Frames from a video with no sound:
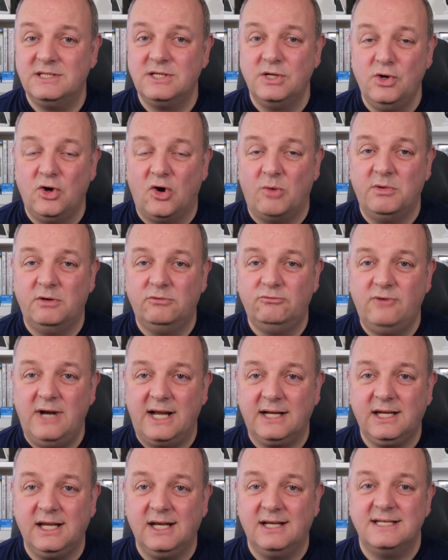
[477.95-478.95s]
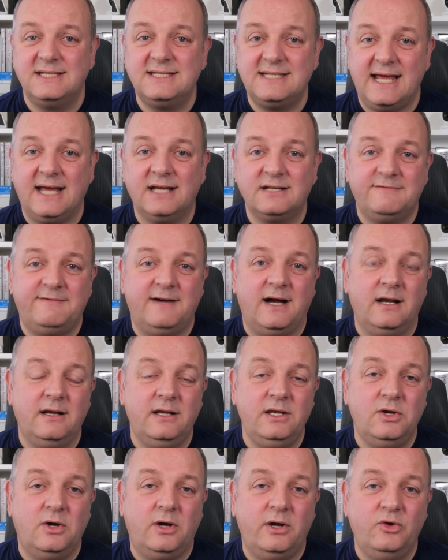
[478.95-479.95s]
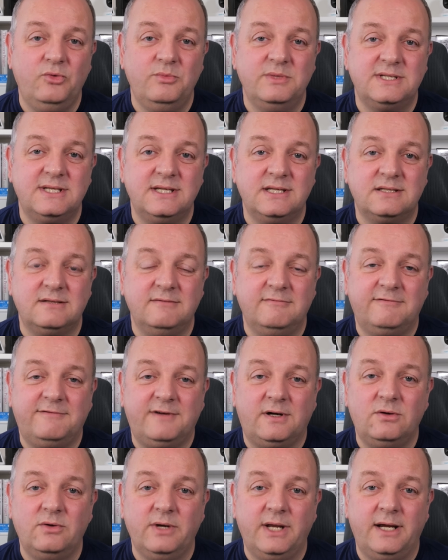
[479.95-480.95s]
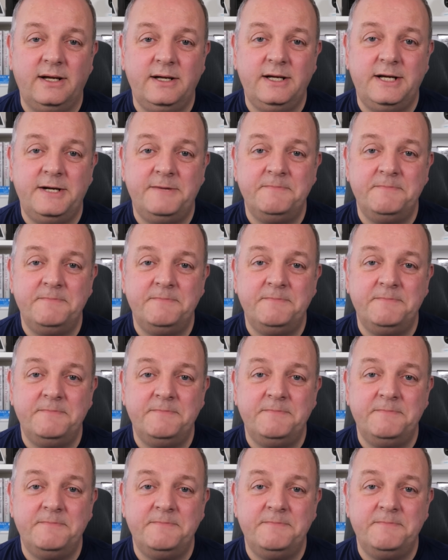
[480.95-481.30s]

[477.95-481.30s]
normal regular text file in your Home Assistant folder.